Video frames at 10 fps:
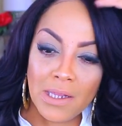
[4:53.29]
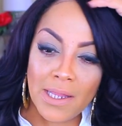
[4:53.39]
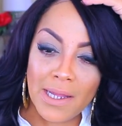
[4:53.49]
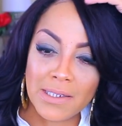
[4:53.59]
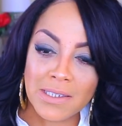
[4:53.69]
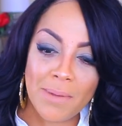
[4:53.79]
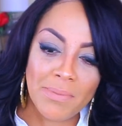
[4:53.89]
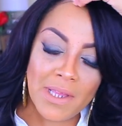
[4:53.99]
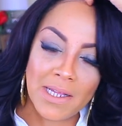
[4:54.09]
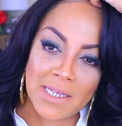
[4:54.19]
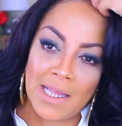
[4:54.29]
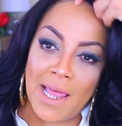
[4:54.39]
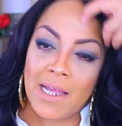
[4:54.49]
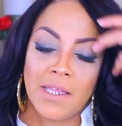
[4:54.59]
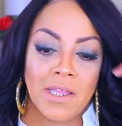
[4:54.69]
Like, some things I
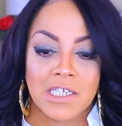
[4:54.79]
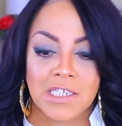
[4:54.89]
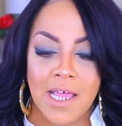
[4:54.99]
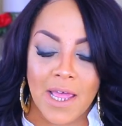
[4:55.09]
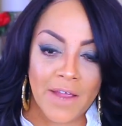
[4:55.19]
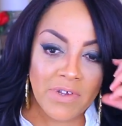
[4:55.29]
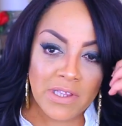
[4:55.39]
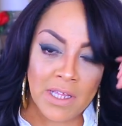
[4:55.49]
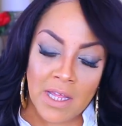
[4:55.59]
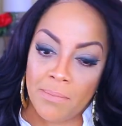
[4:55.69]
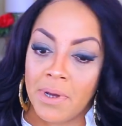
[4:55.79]
like of theirs, not everything,